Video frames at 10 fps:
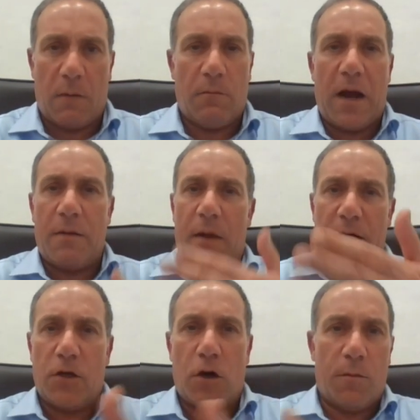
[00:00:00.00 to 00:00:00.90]
my money,
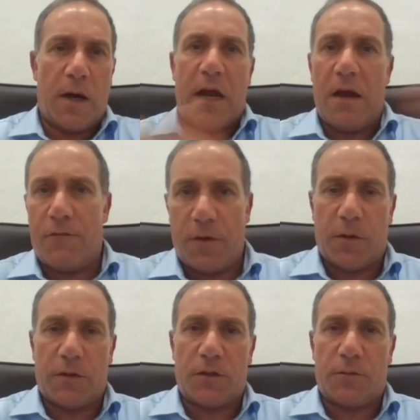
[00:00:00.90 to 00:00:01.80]
our money,
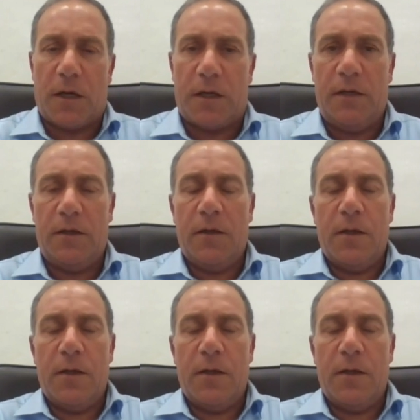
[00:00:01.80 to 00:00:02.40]
everybody's money,